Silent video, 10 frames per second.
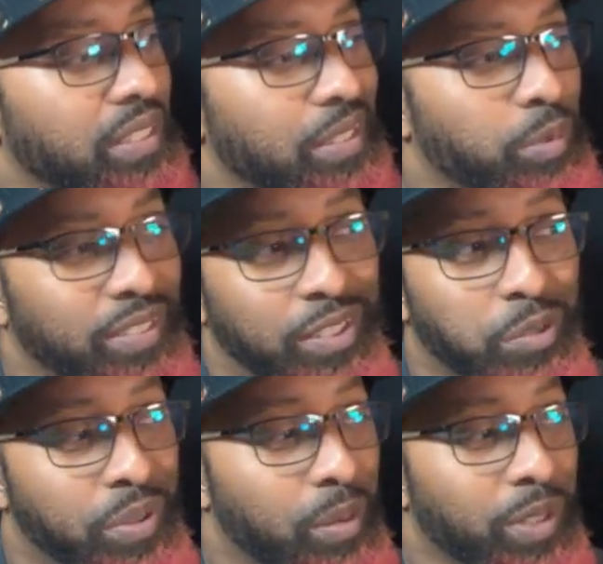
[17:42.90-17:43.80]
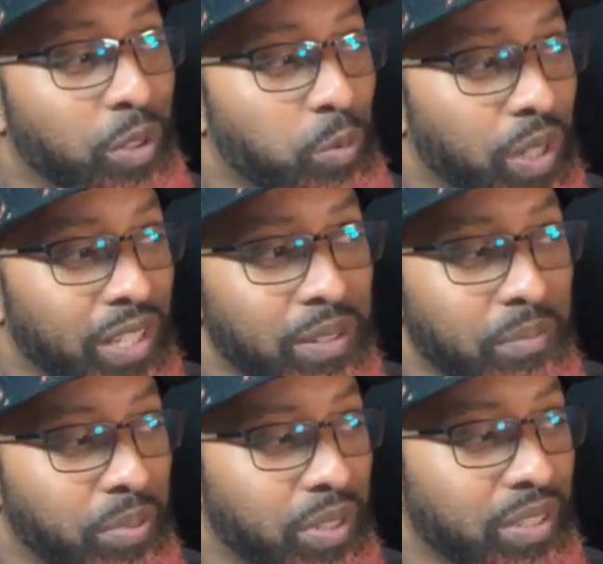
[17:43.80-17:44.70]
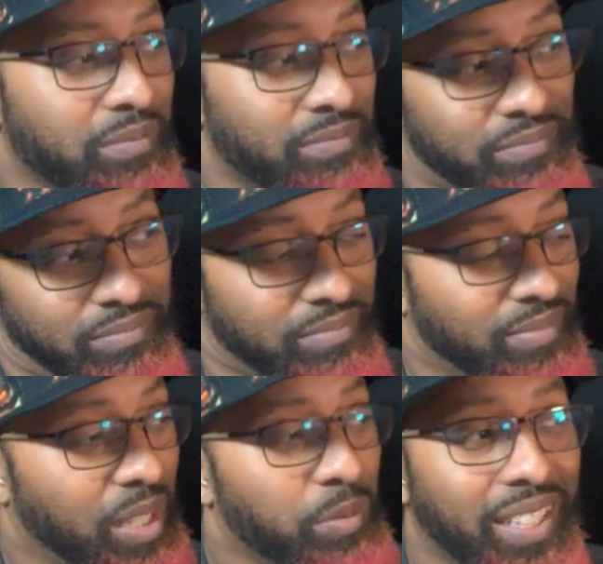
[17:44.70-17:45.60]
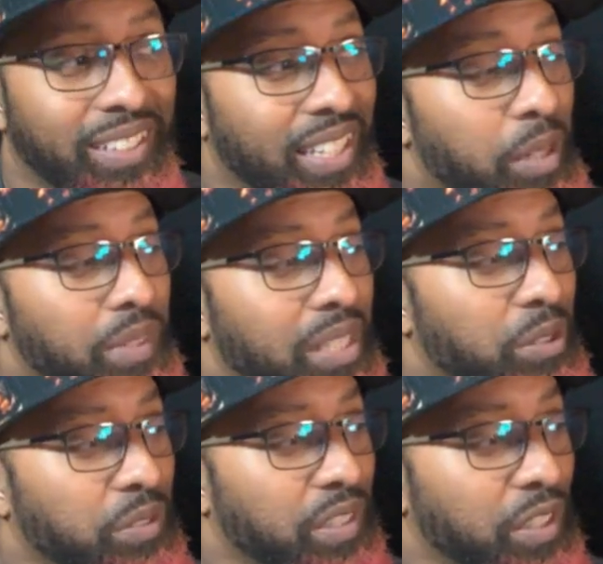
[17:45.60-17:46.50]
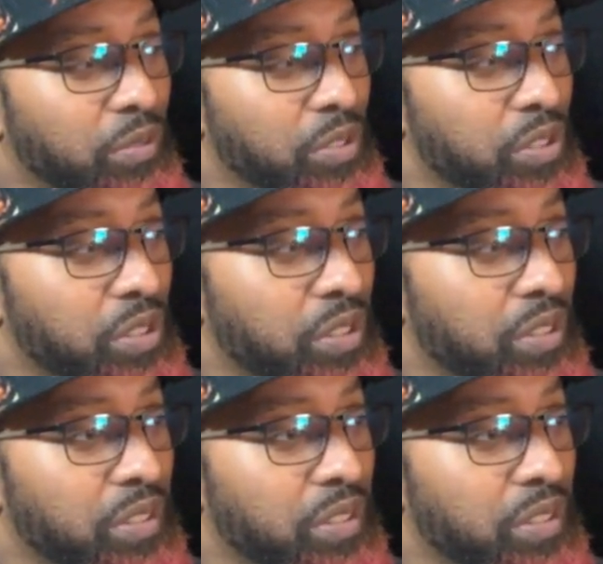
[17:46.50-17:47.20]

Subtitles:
We still probably don't win, but and we get damn close, that's for sure.